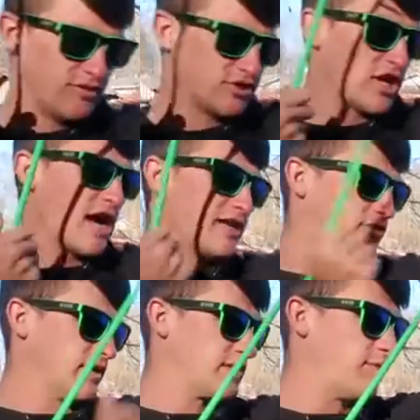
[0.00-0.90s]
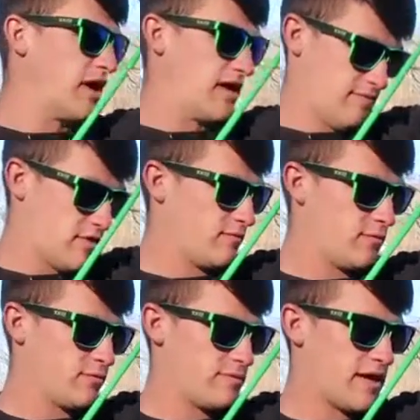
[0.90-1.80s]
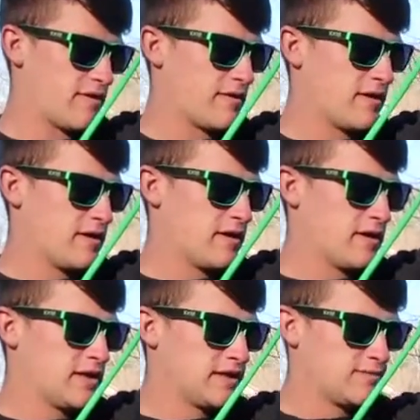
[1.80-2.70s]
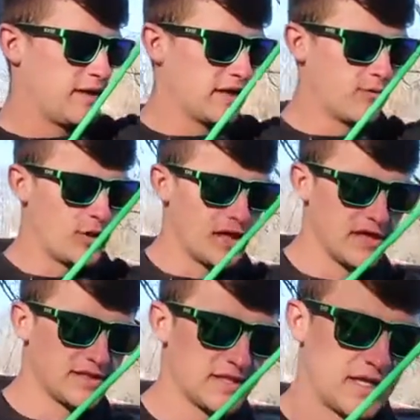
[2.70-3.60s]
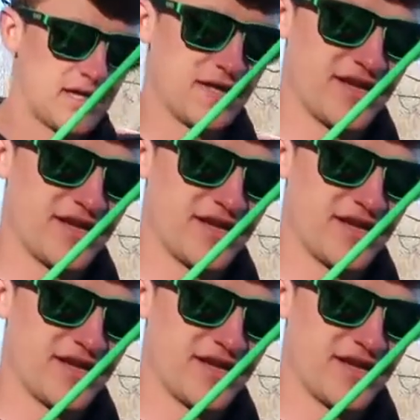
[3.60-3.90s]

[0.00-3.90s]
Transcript: I was trying to explain, but matter. Speaking of weeds,